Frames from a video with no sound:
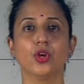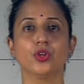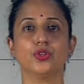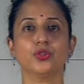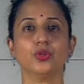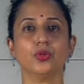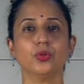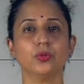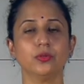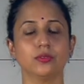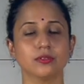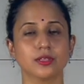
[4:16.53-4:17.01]

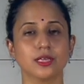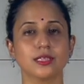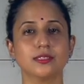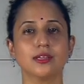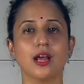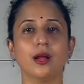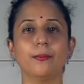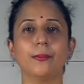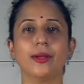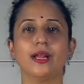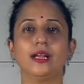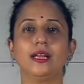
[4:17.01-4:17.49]
So these
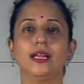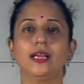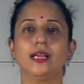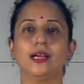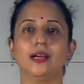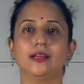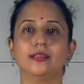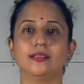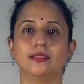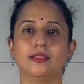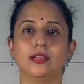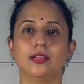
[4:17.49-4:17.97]
are mainly
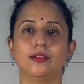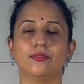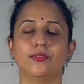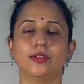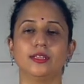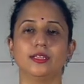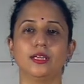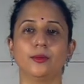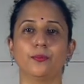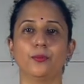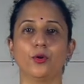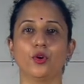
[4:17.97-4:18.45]
concerned
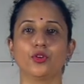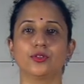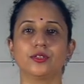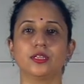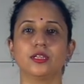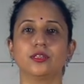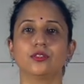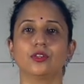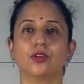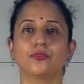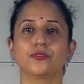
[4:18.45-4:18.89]
with the process